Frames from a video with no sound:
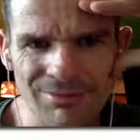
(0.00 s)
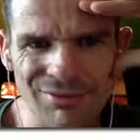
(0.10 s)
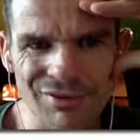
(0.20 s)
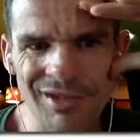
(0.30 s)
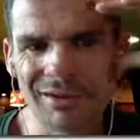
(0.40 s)

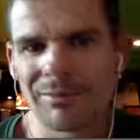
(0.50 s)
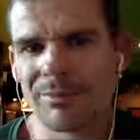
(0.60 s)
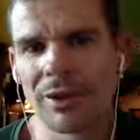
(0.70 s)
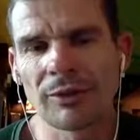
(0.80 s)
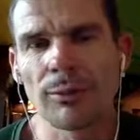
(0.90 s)
pretty
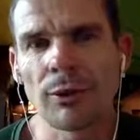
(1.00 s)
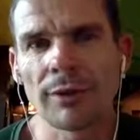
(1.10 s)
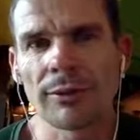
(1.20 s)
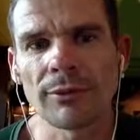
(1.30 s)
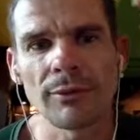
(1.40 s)
piss poor
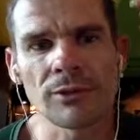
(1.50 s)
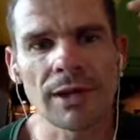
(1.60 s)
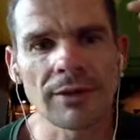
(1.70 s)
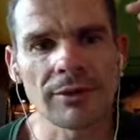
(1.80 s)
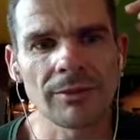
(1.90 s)
effort from
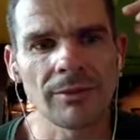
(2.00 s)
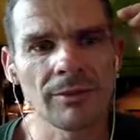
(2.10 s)
Trek's